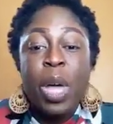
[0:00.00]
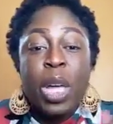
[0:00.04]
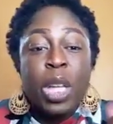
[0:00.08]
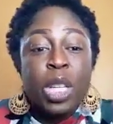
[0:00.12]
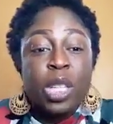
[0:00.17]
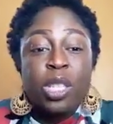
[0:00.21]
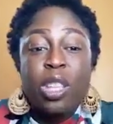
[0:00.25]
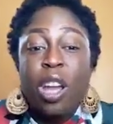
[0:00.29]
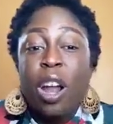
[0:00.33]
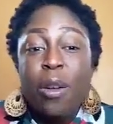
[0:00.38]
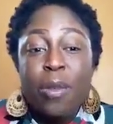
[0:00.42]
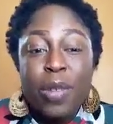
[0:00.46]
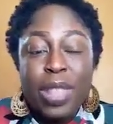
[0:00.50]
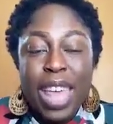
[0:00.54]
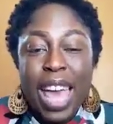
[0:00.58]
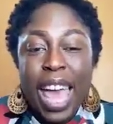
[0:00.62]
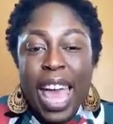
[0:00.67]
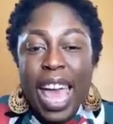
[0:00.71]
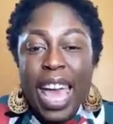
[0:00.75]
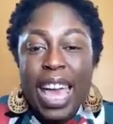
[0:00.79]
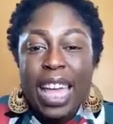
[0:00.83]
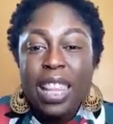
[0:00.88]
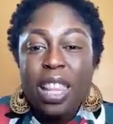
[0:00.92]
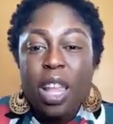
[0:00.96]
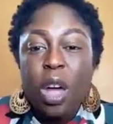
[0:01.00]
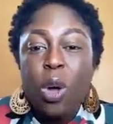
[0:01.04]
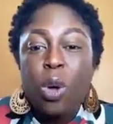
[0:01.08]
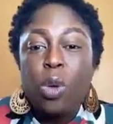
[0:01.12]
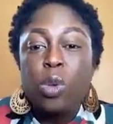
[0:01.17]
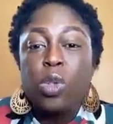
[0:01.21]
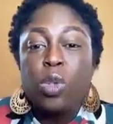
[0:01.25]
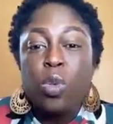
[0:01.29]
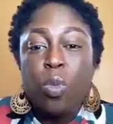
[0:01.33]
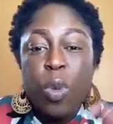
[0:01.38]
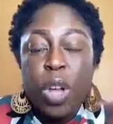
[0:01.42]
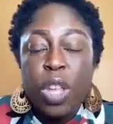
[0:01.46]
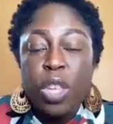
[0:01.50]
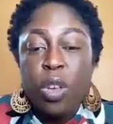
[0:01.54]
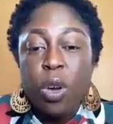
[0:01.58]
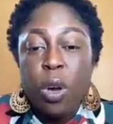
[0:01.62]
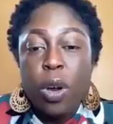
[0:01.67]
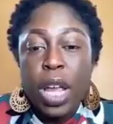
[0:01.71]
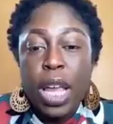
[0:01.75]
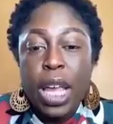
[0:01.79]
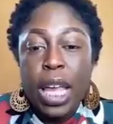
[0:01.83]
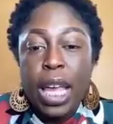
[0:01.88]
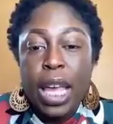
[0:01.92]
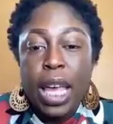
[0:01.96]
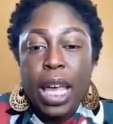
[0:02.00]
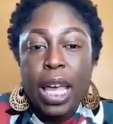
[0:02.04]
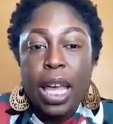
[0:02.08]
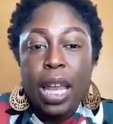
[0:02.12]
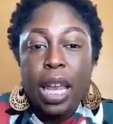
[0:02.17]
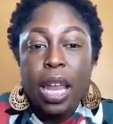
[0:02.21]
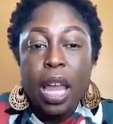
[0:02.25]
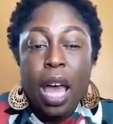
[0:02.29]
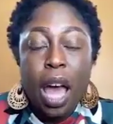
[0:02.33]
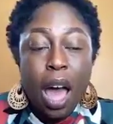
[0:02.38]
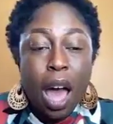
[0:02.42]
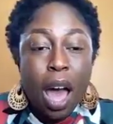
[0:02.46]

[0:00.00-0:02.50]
Start with the A loans when you're in